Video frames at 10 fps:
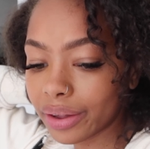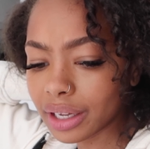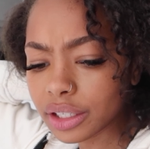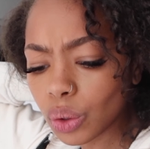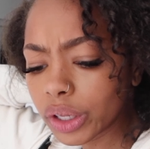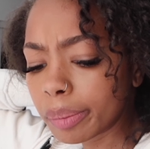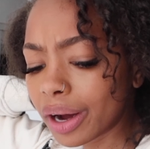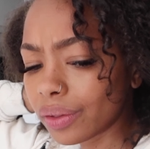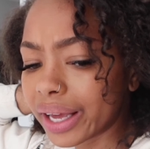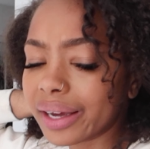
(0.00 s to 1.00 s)
I think it's only
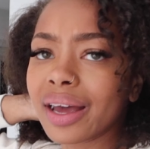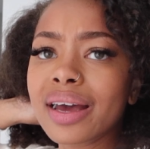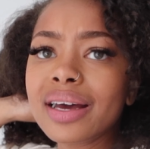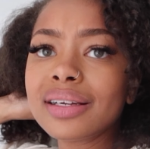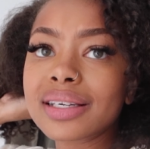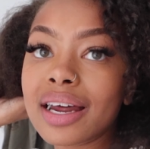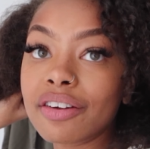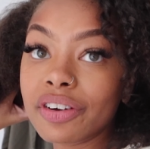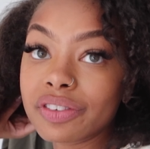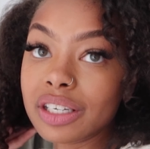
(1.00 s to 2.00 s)
about like ten
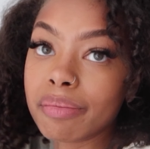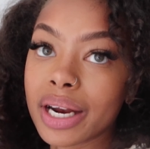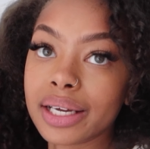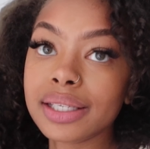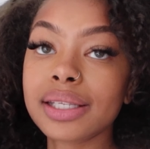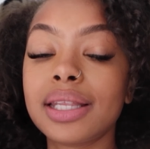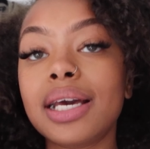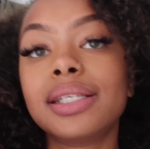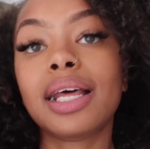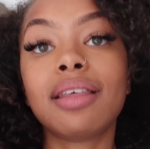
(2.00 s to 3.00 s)
to fifteen minutes.
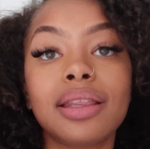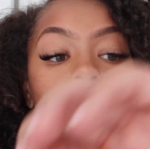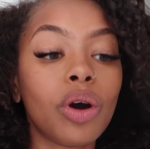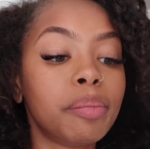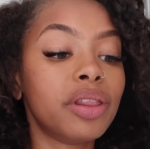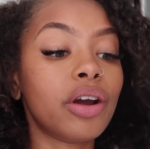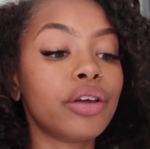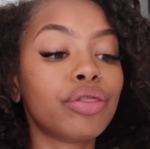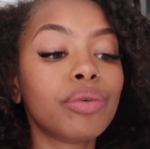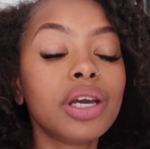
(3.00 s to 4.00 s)
They said that they wanted me there
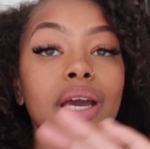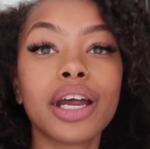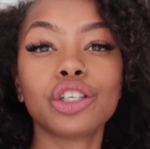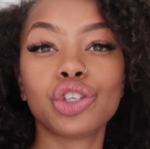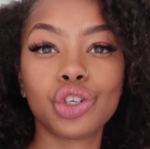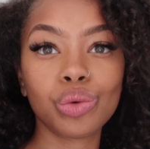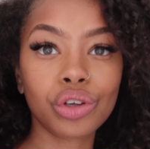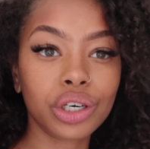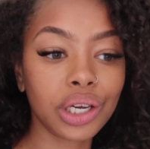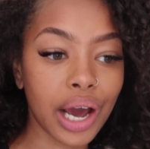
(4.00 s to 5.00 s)
at three and it's two
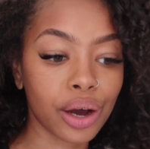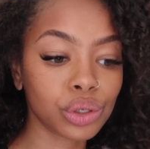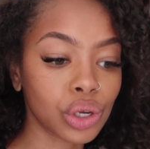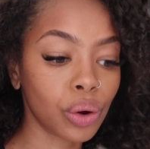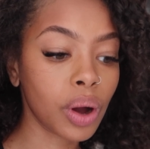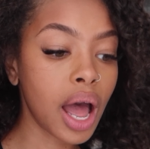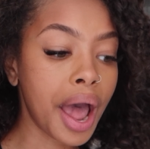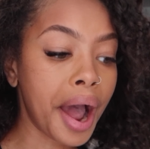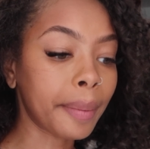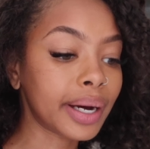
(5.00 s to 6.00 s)
thirty now, so
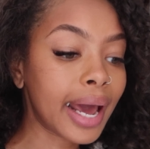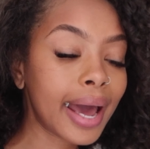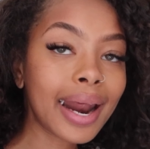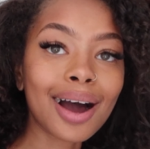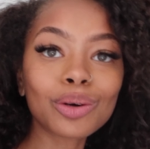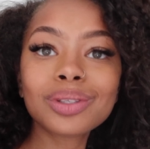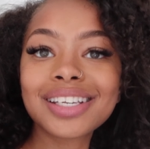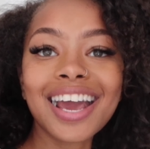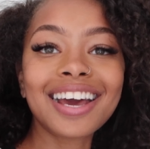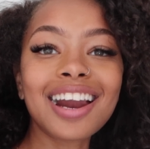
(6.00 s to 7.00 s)
I'm gonna head
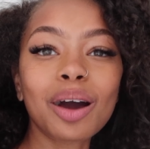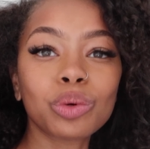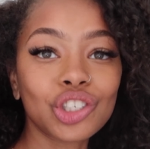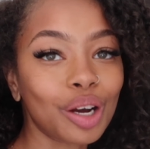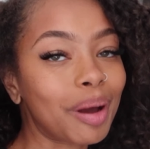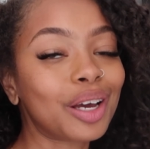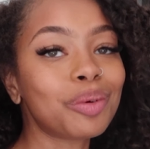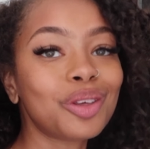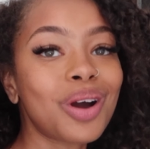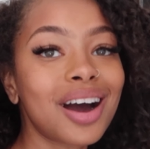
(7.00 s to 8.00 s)
out and I will check back
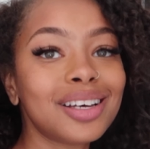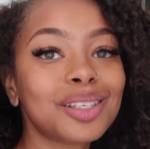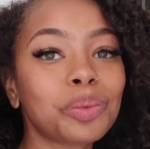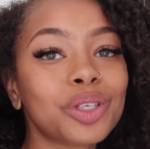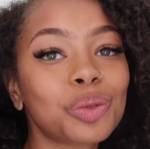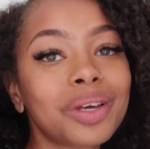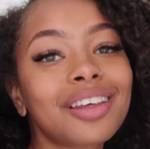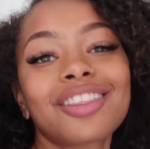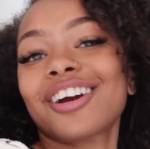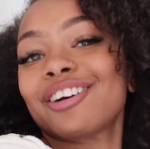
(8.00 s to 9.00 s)
in with you guys once we
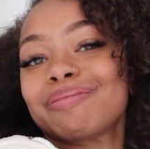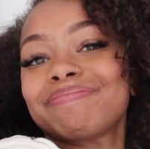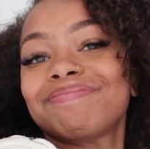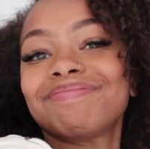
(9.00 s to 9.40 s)
get there.